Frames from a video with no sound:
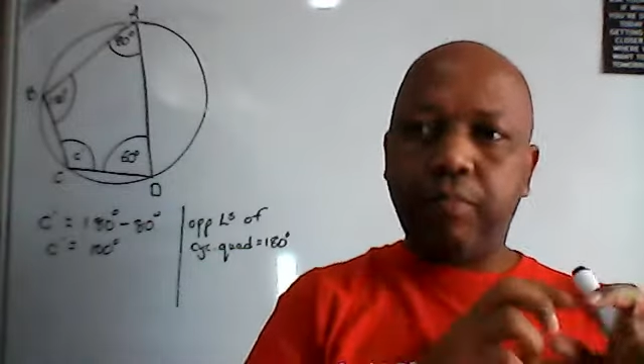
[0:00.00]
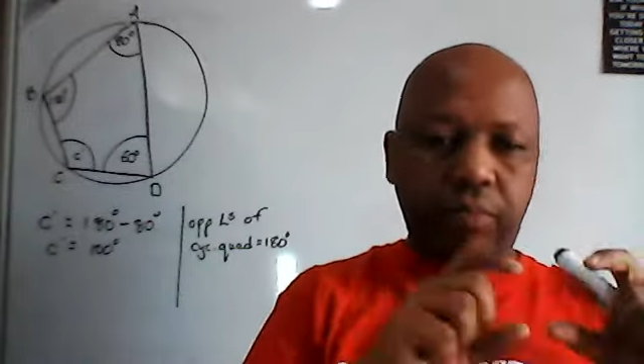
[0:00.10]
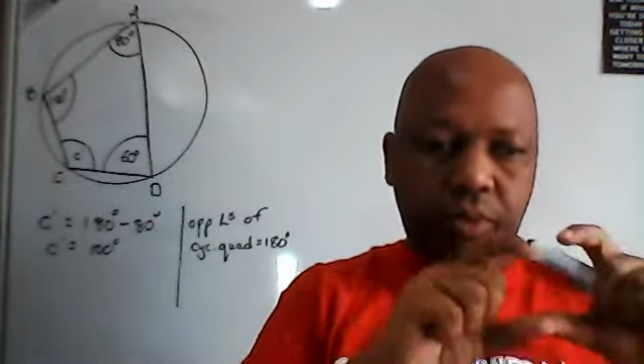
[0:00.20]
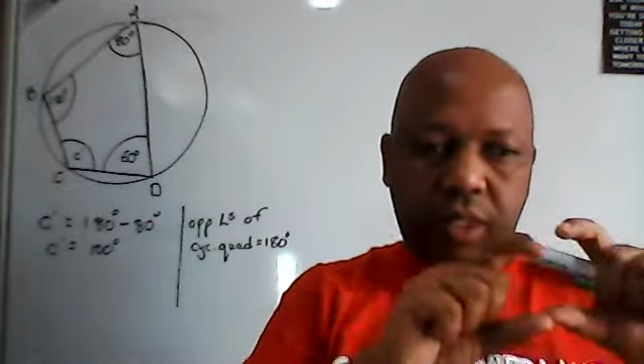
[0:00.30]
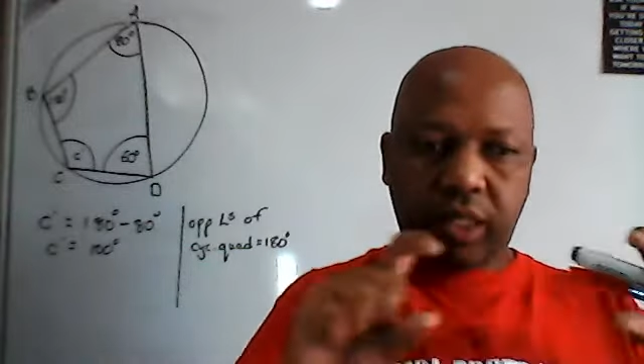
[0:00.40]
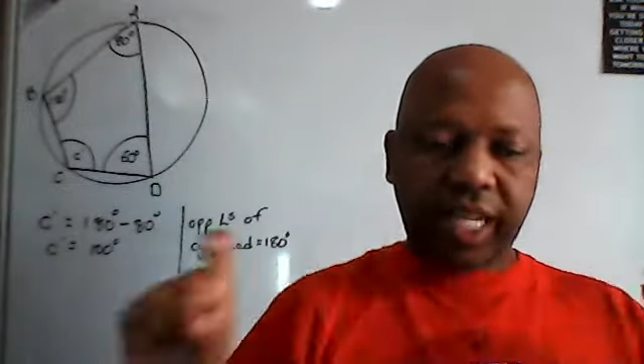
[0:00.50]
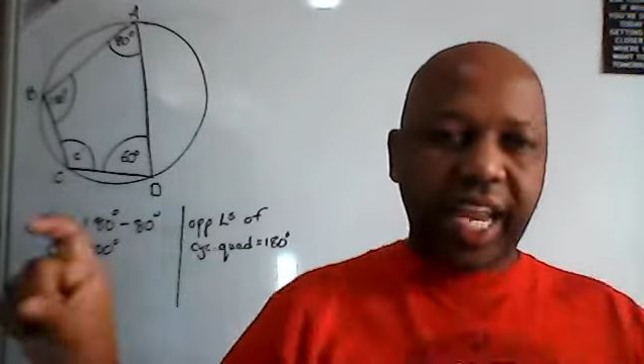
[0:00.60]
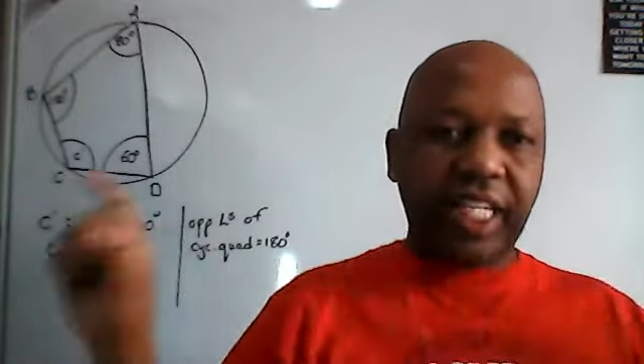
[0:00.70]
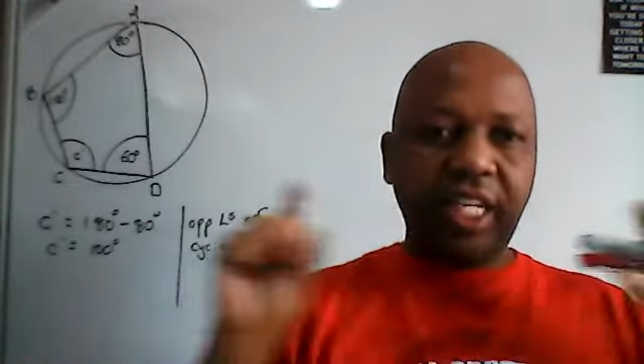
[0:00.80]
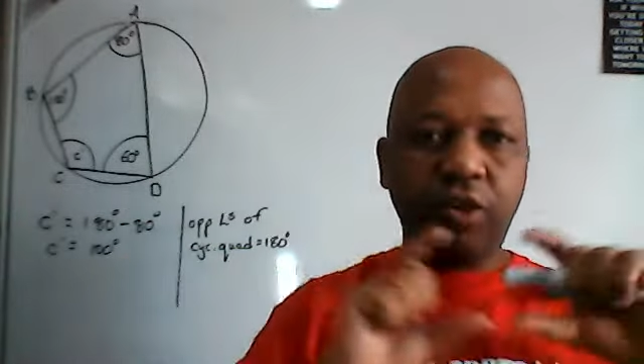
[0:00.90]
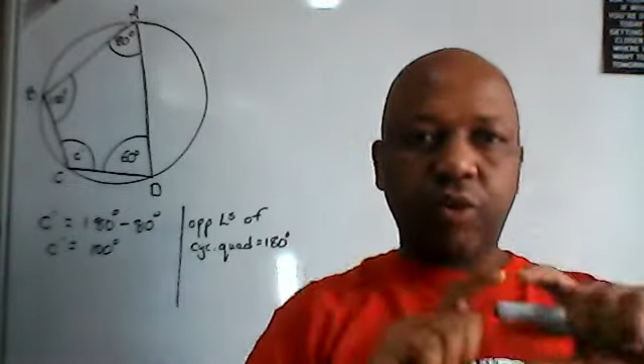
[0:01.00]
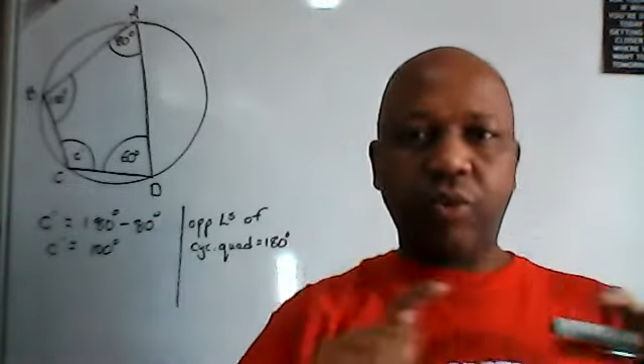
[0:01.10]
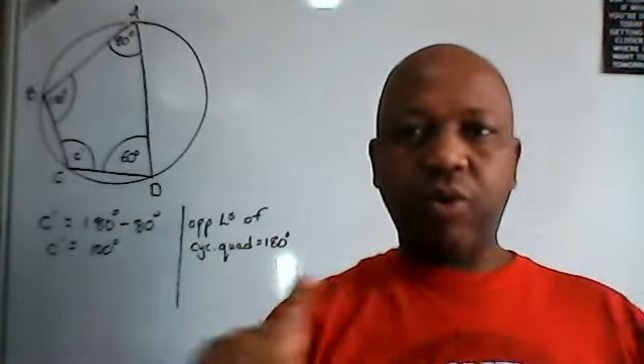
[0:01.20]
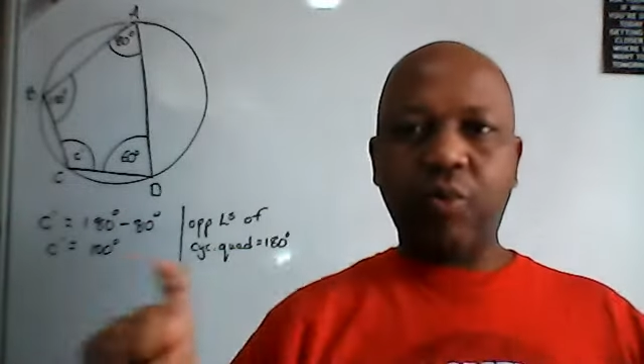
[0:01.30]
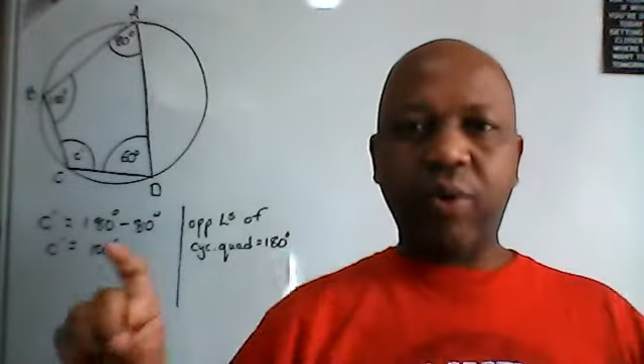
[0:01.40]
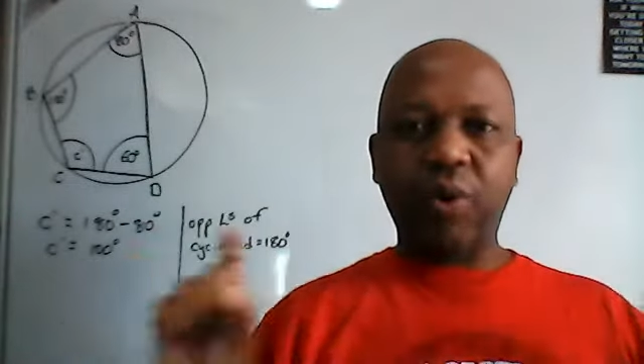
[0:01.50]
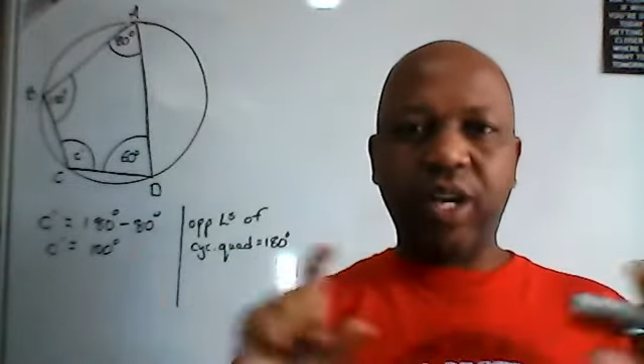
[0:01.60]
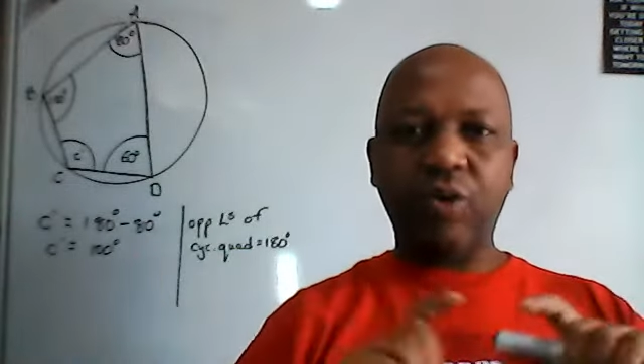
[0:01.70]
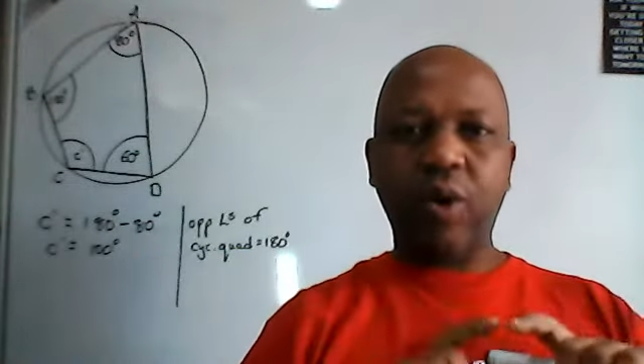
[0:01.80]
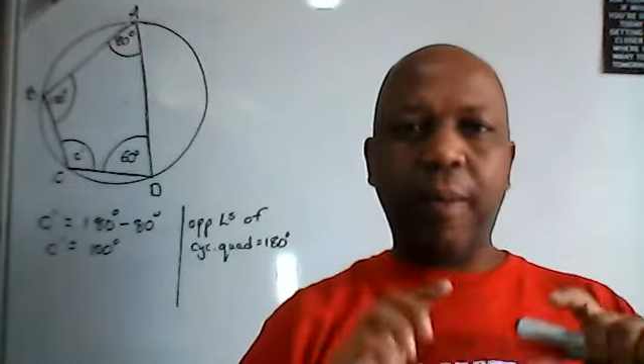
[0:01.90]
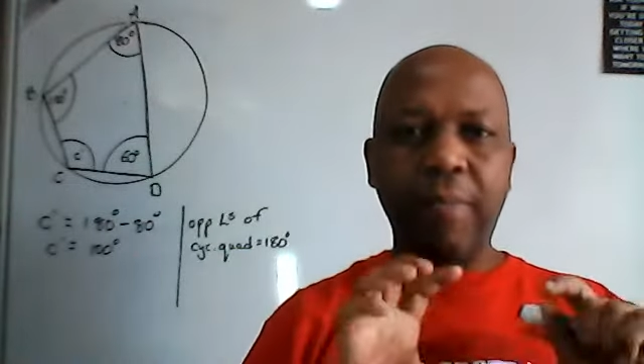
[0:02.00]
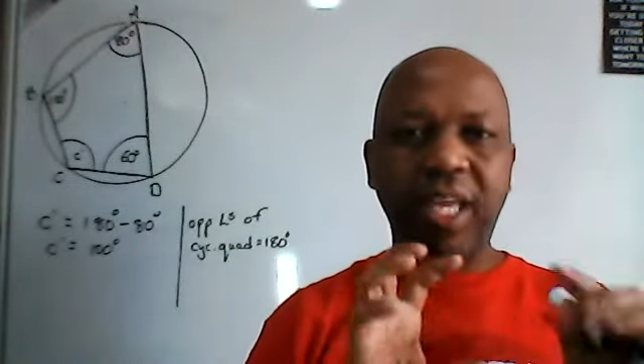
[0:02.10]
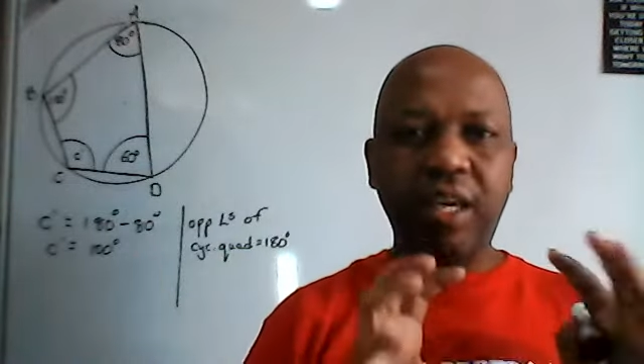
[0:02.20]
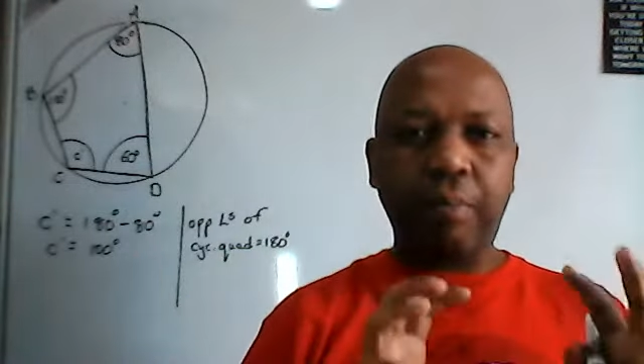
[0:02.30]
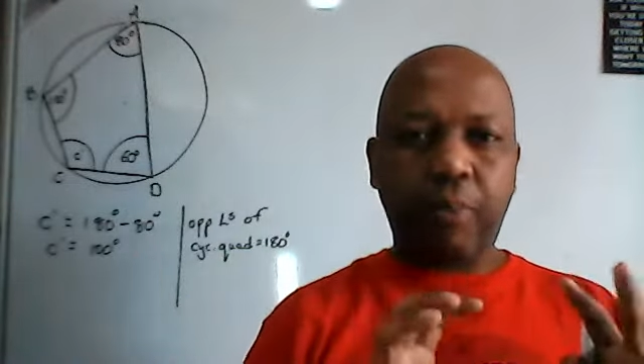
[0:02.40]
stating when you are making